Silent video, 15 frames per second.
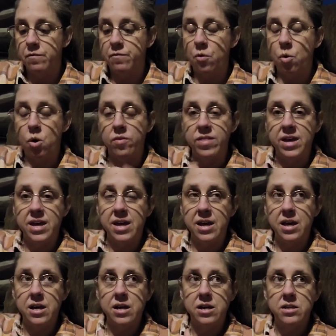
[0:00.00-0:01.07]
for the
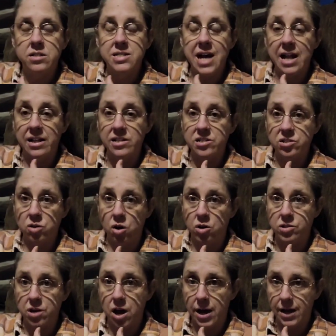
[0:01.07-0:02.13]
Dallas
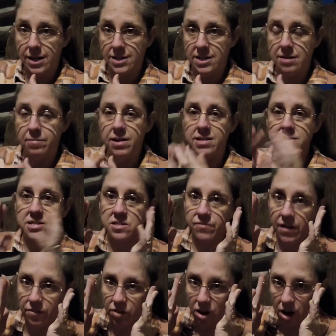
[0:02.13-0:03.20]
Stars hockey team. That's his favorite